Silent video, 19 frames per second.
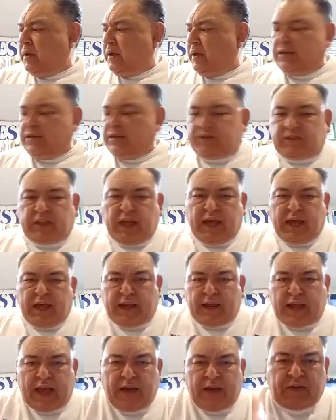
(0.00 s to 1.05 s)
Instead,
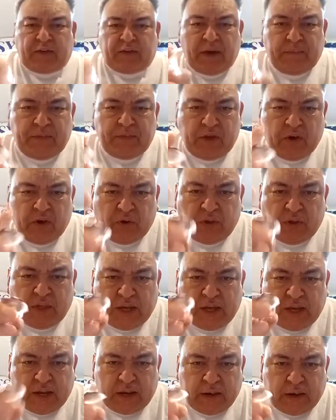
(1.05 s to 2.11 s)
have
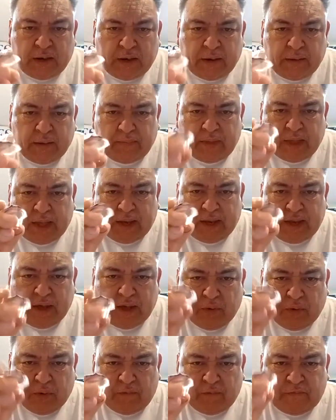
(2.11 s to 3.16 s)
communion and they
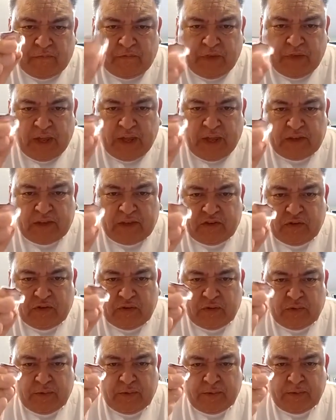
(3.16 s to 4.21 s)
will feed you.